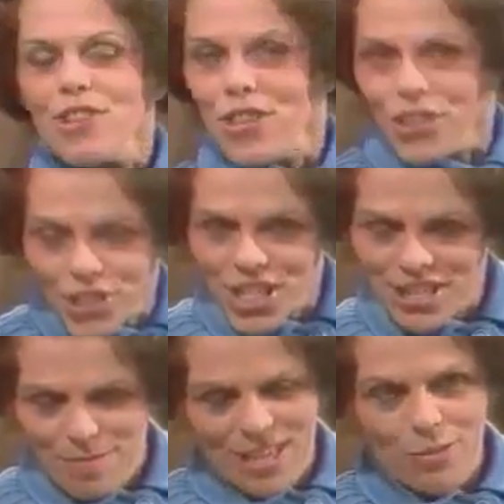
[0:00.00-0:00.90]
the third
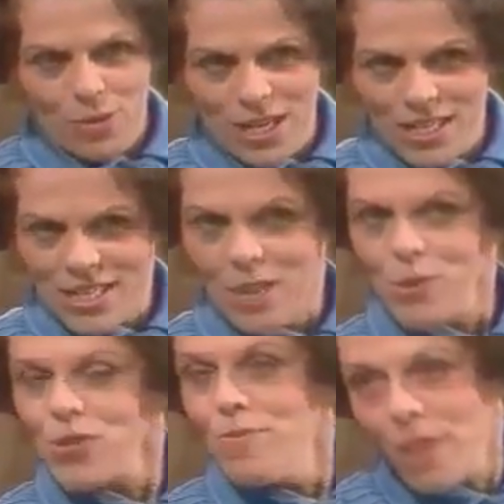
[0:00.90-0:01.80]
time I went, it
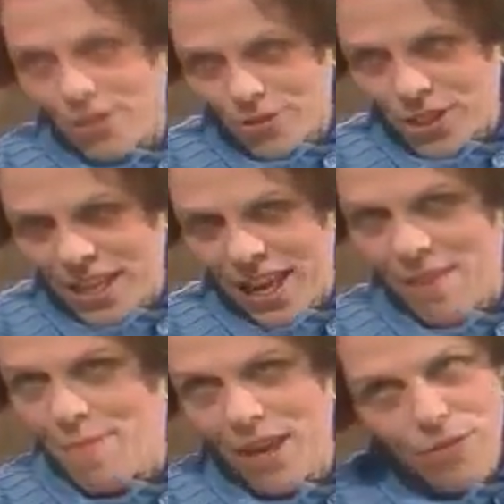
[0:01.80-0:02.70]
was on Mother's Day,
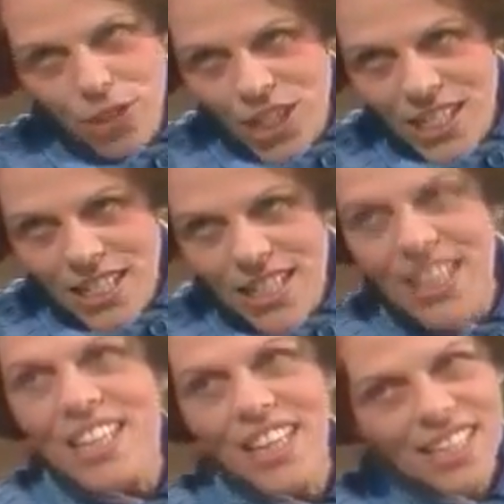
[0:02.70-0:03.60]
May 14th,
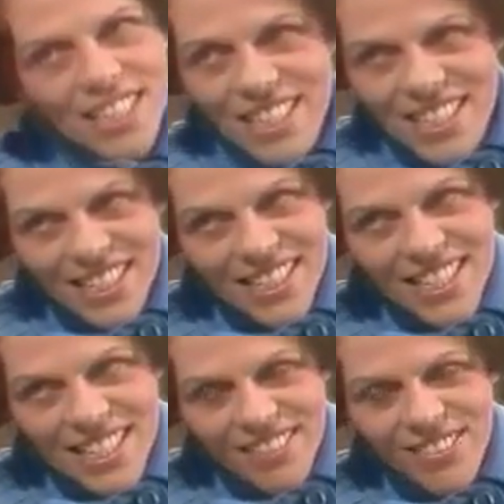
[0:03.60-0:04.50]

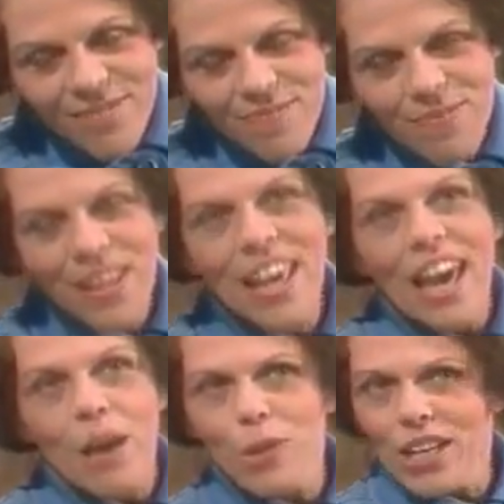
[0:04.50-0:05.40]
1967.
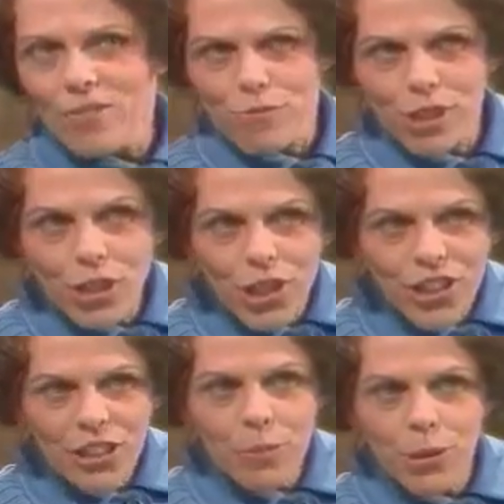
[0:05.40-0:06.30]
And we left real
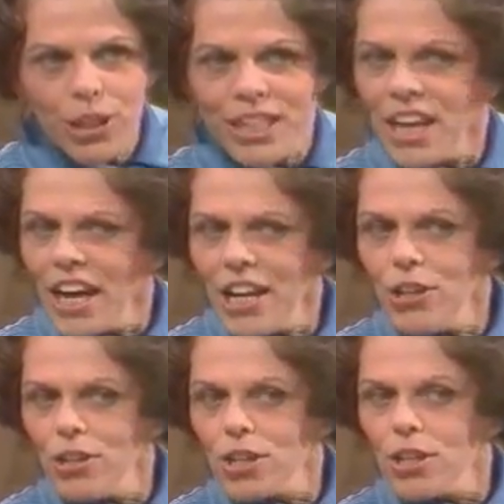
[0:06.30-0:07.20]
early in the morning. Now,
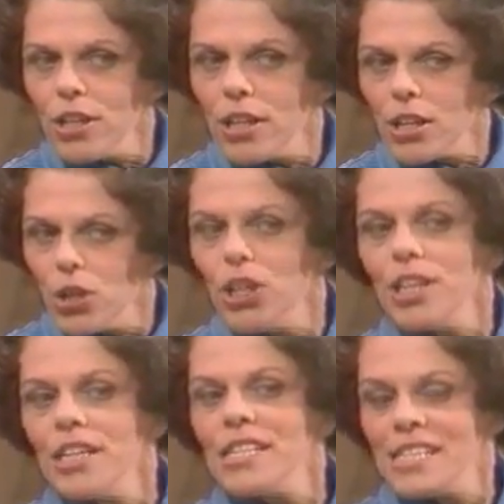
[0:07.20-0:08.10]
I
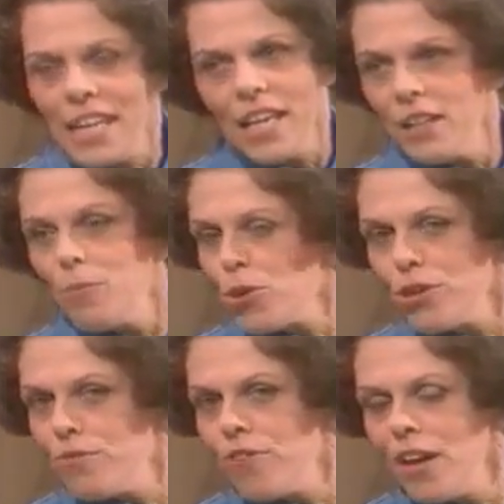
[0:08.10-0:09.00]
couldn't stand more
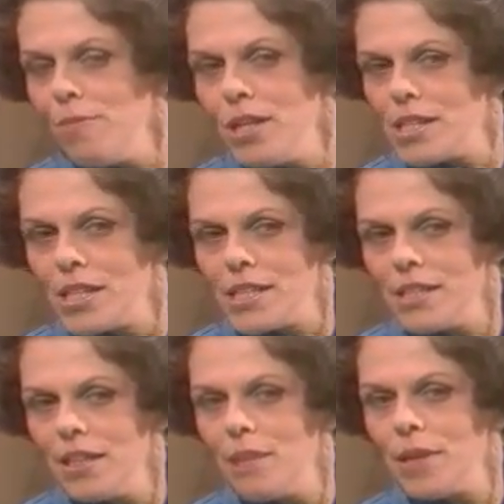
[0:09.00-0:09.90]
than 5 minutes at a
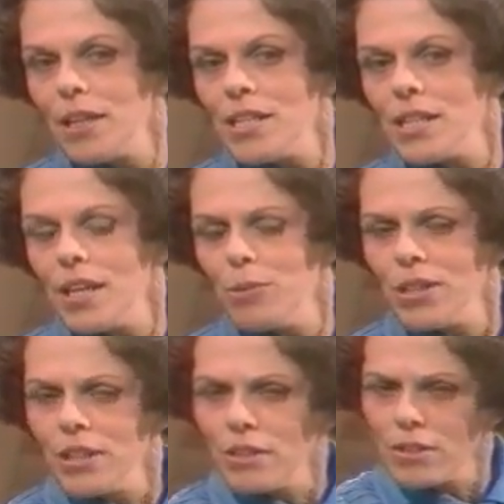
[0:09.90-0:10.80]
time unless I
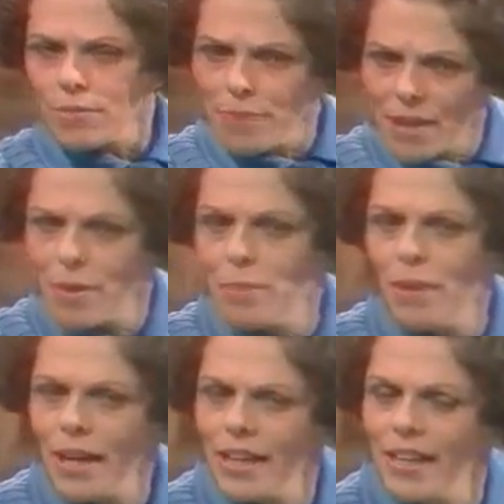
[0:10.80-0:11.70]
would bend my
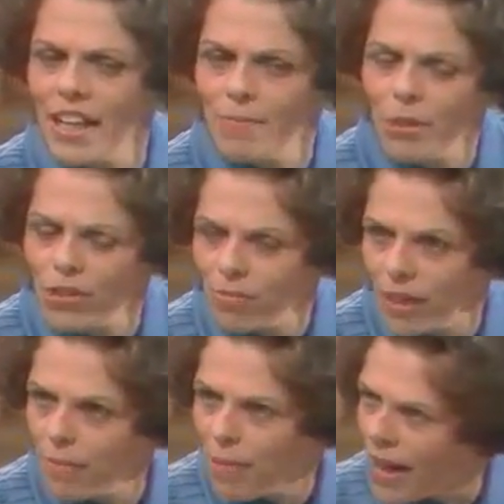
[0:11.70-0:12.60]
body in half because
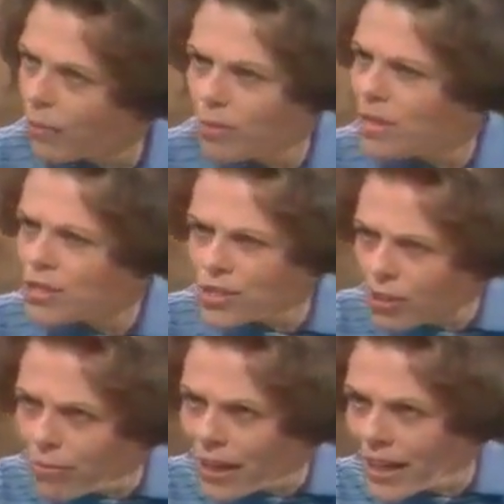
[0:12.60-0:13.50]
my back would be
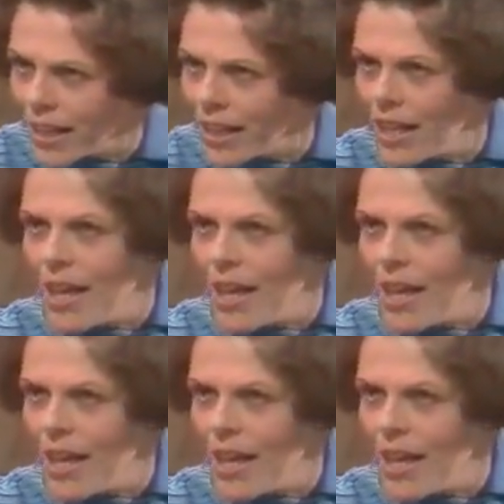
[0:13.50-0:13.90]
so bad.